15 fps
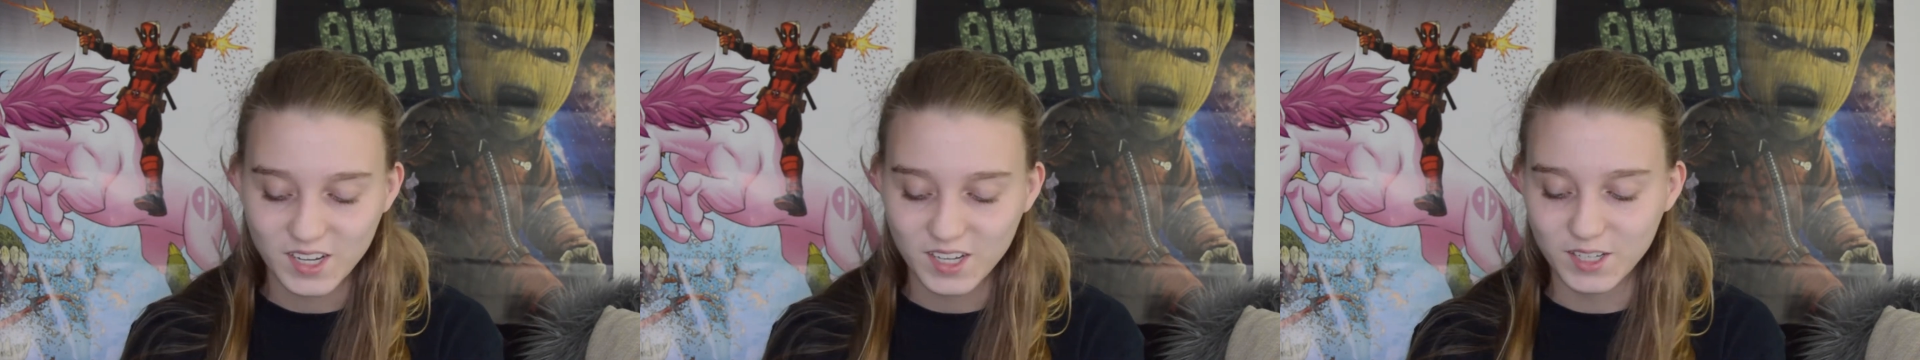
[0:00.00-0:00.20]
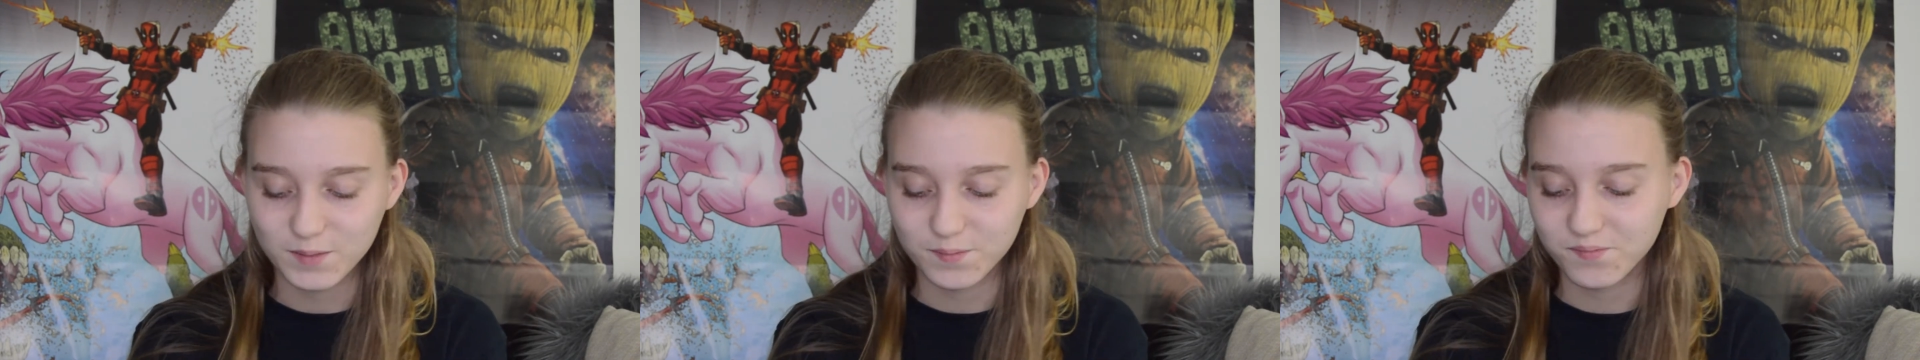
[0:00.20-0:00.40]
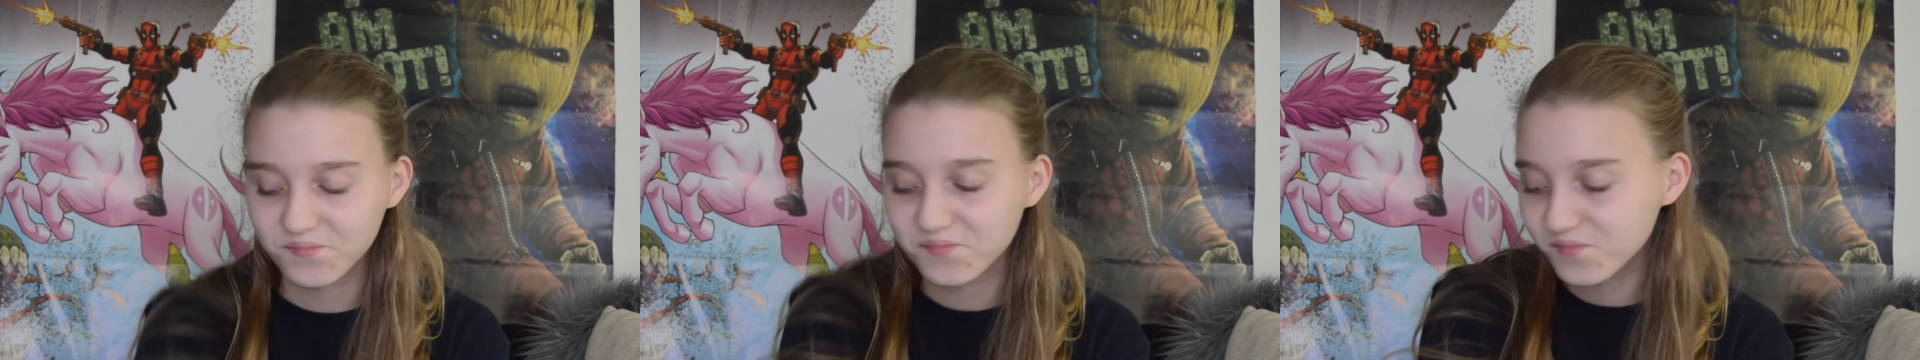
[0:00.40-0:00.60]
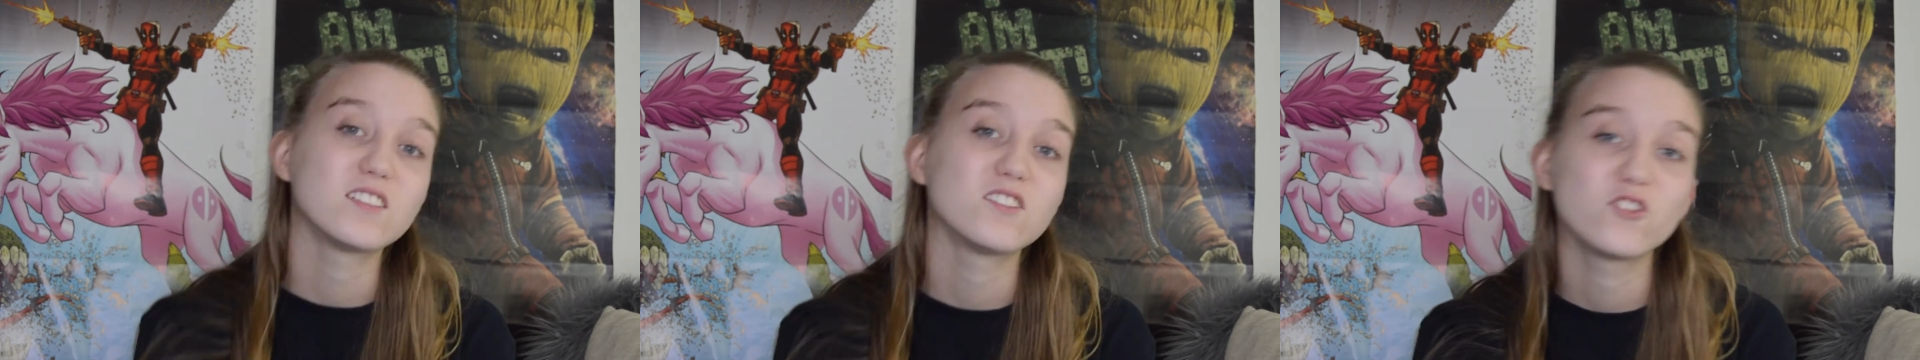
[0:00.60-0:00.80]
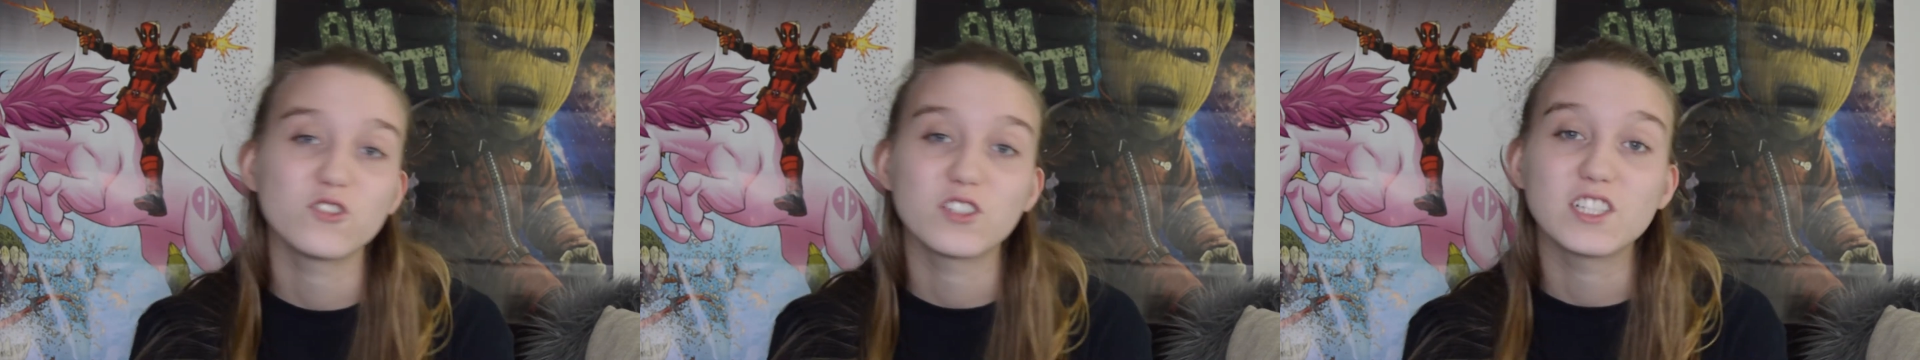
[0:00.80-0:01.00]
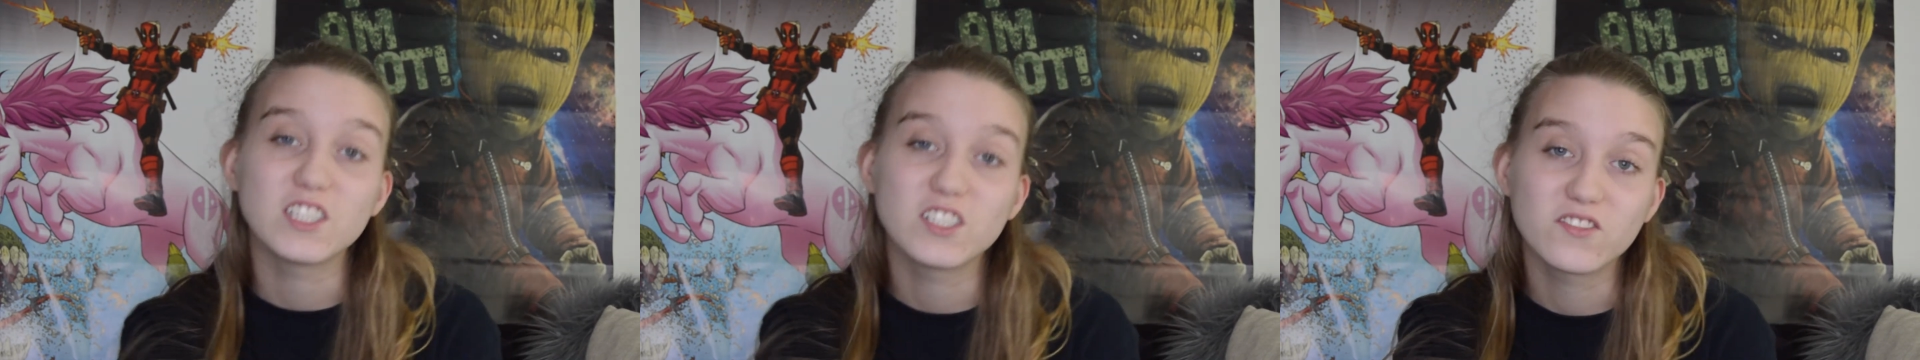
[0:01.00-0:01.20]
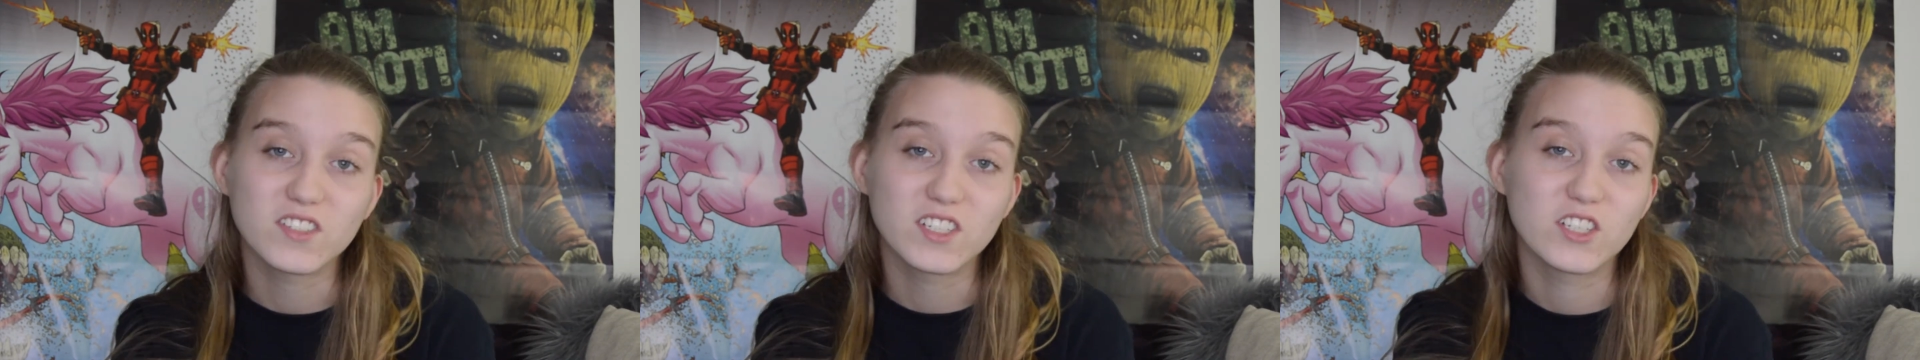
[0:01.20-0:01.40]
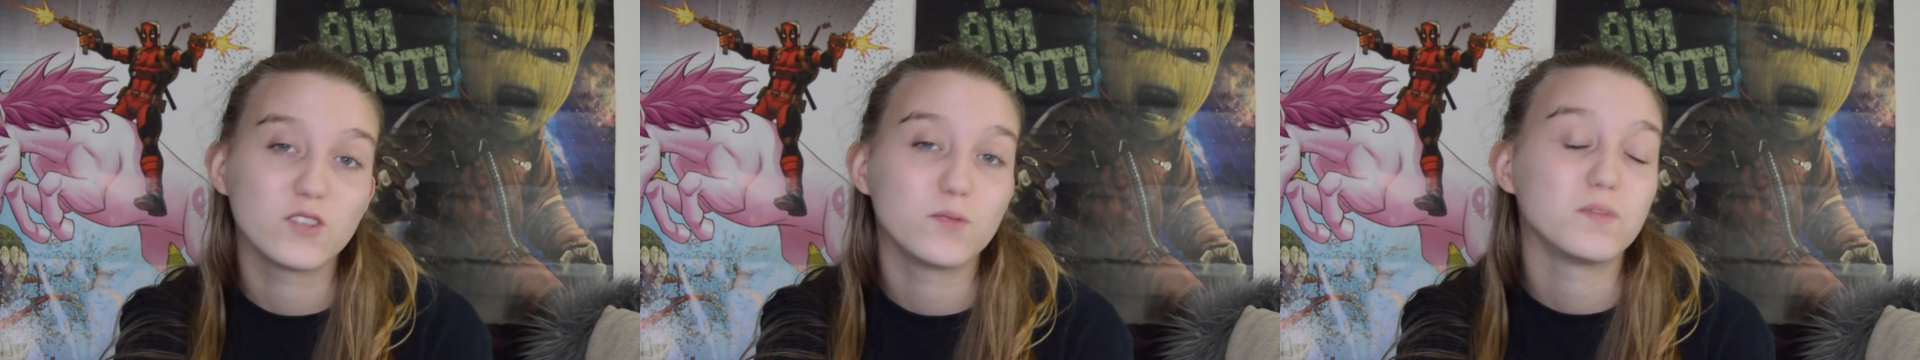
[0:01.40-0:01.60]
If you guys enjoyed this
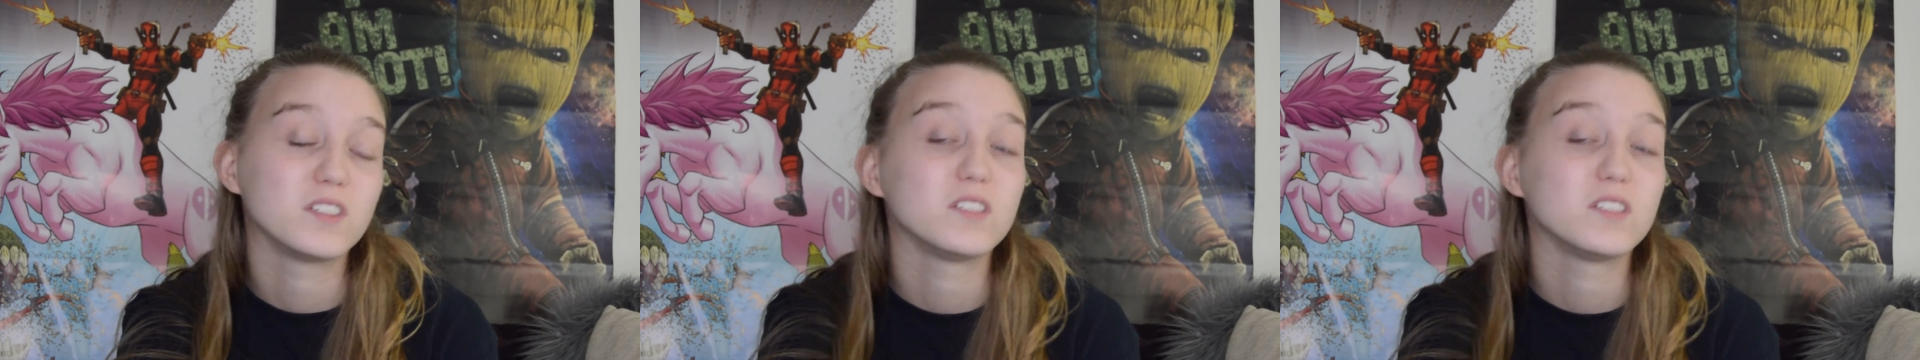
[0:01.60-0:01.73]
video,